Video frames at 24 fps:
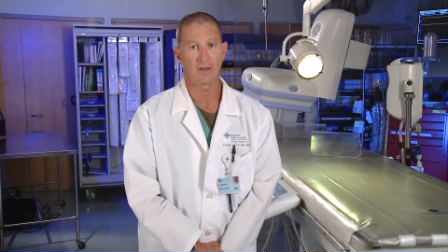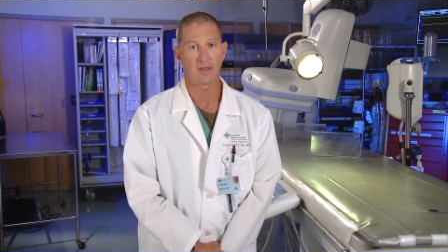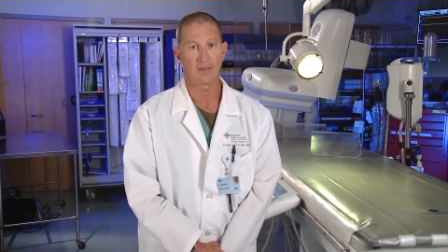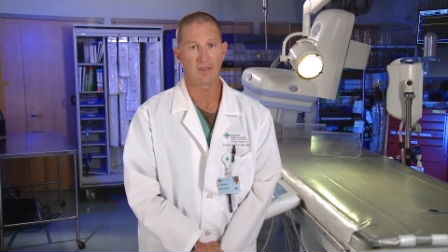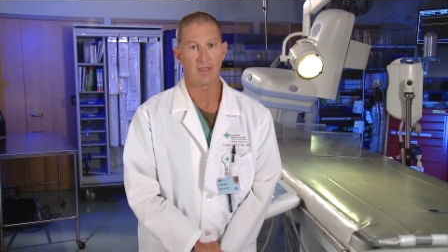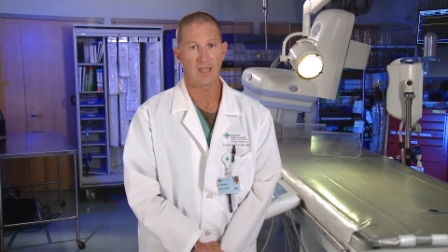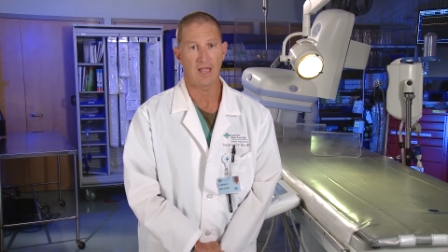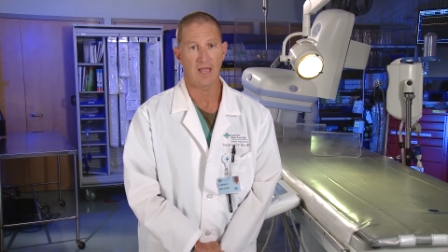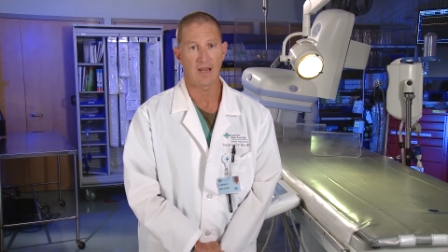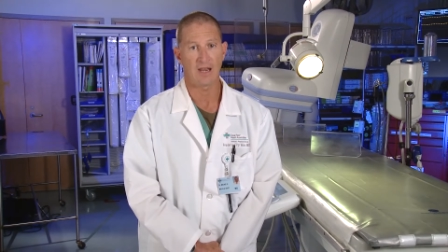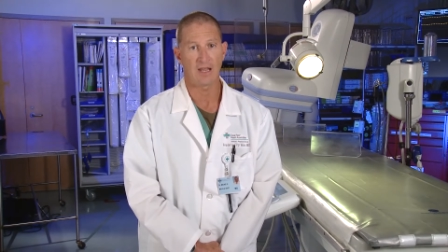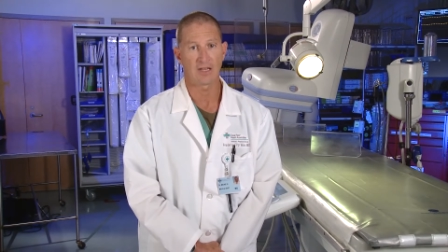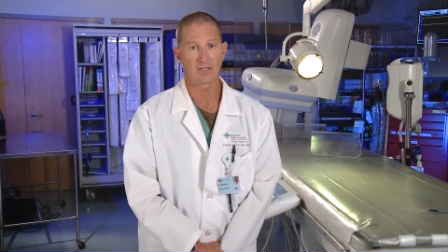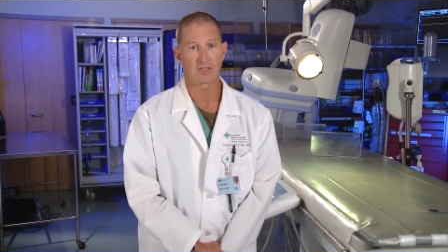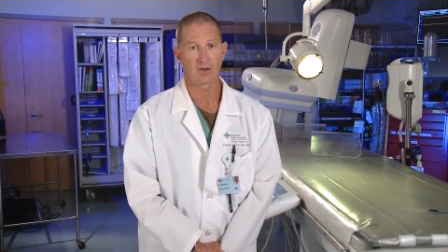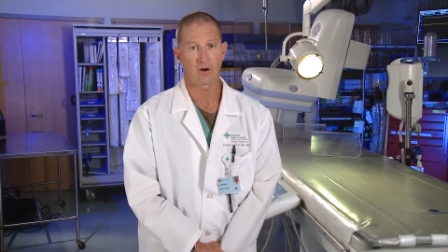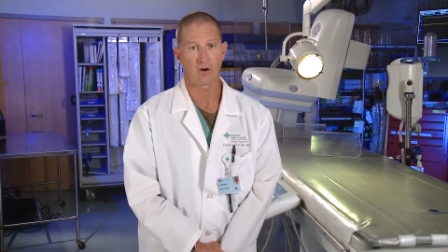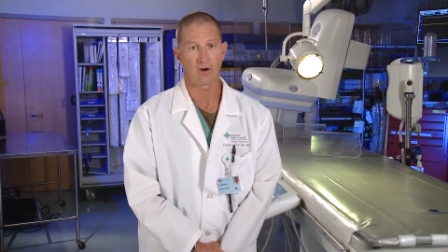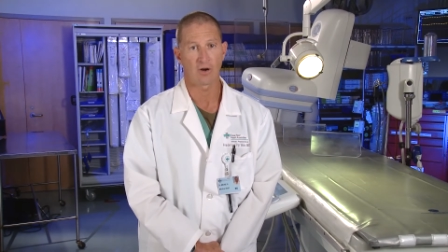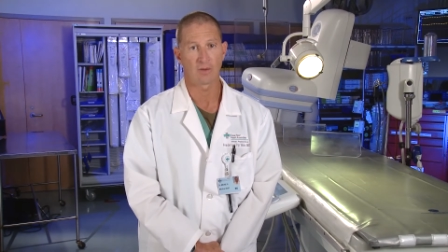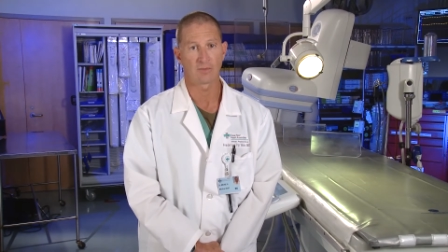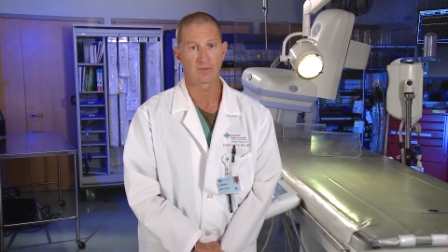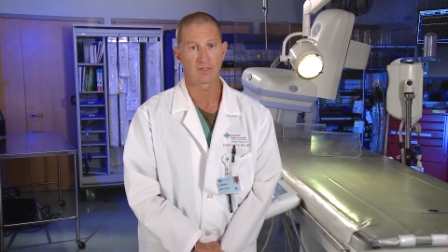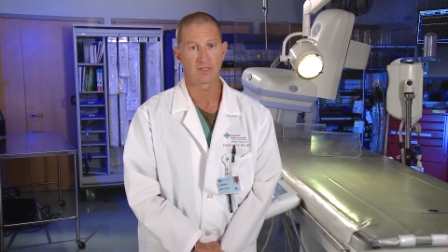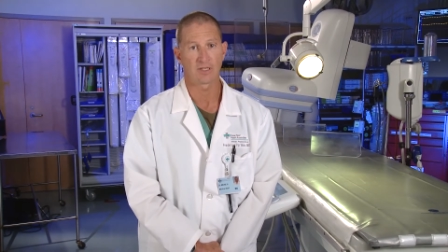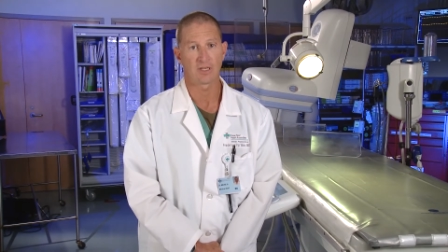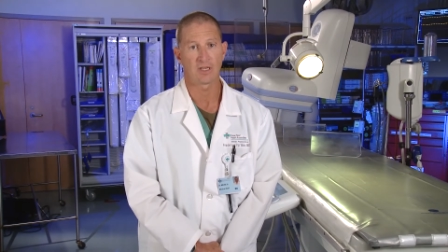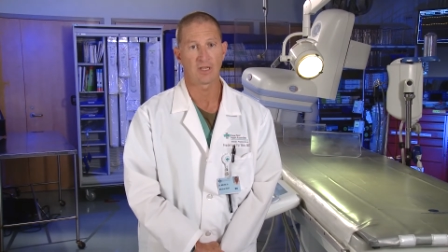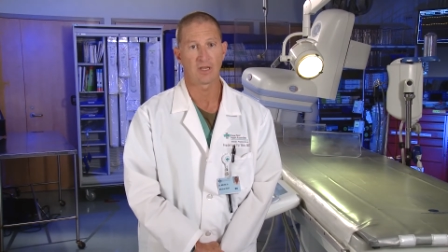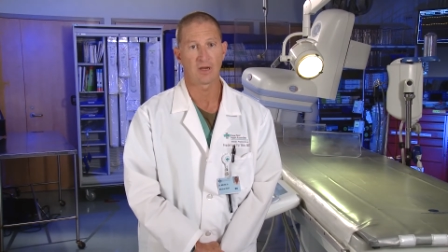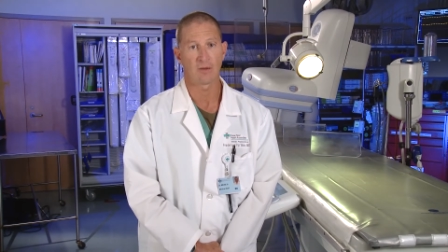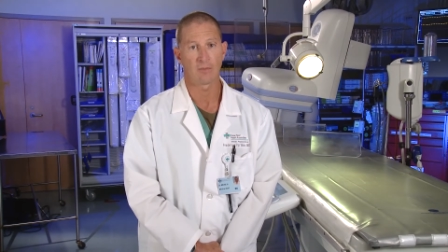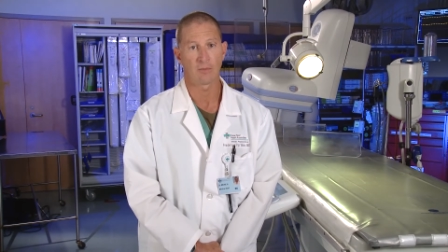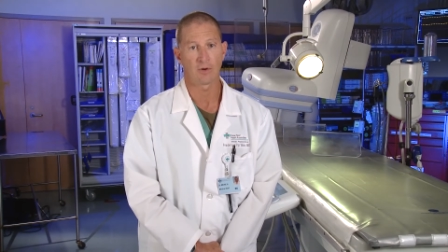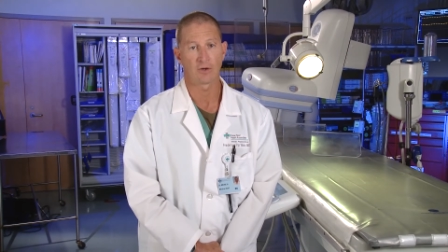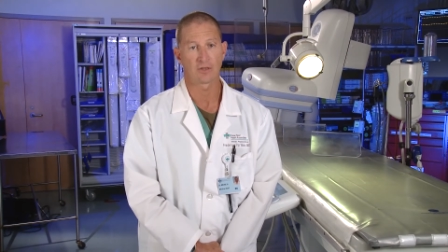in the N H R M
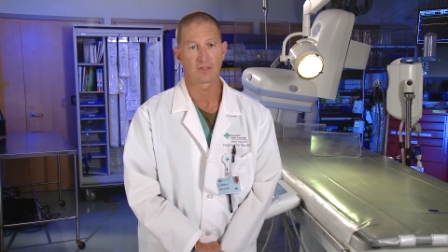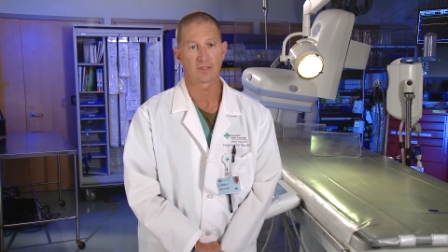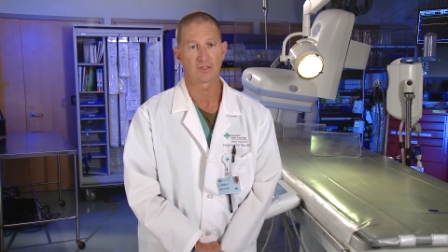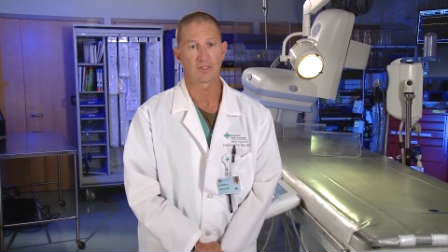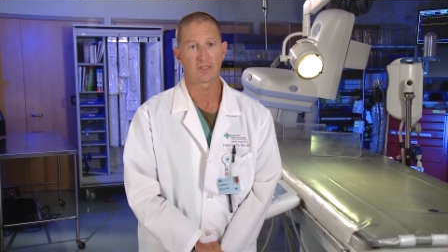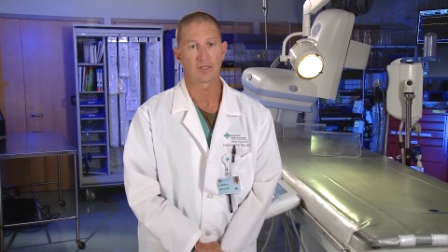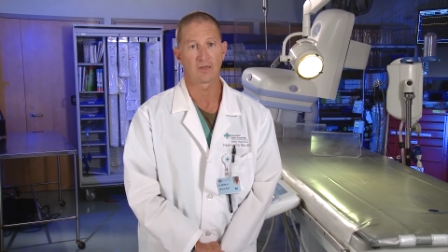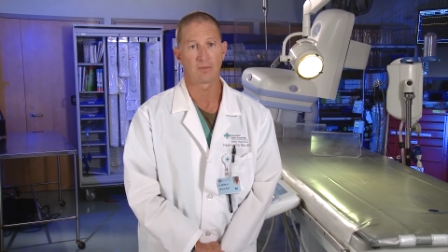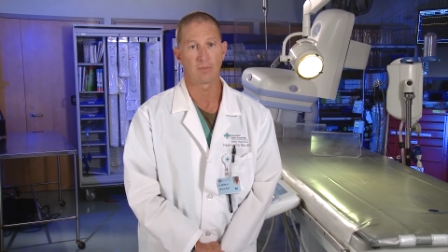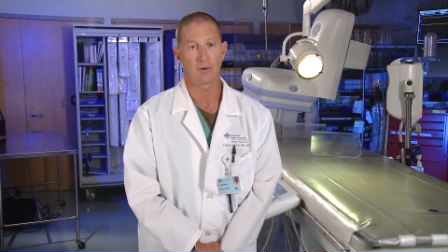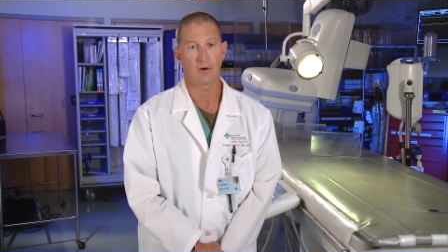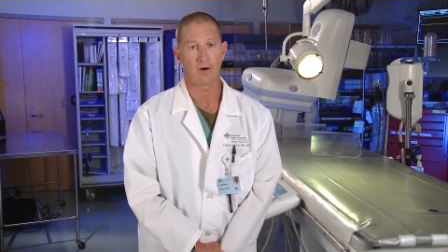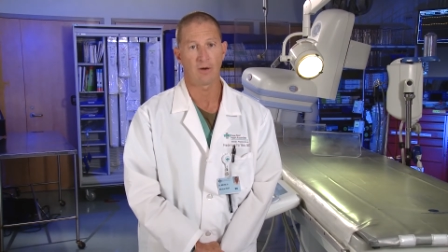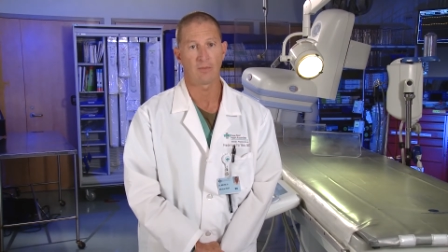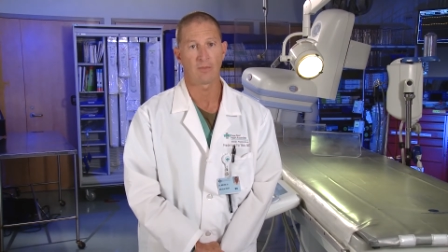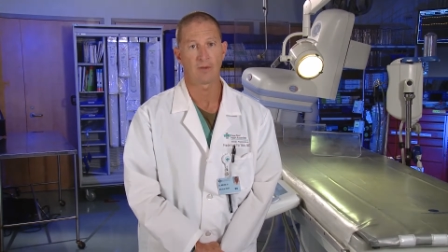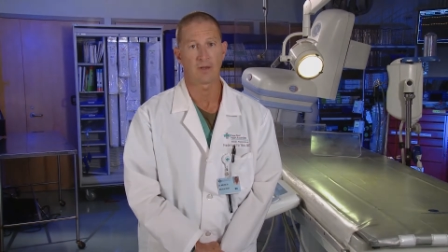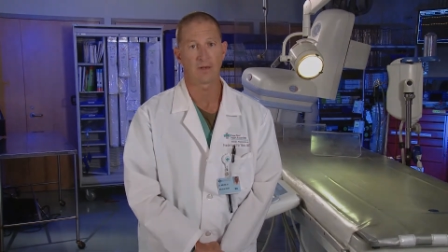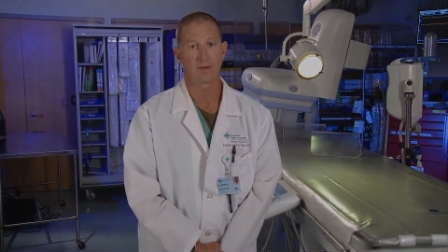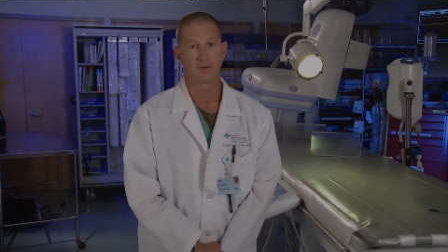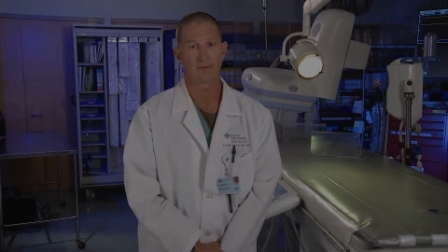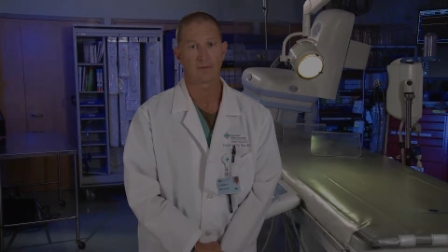C emergency department.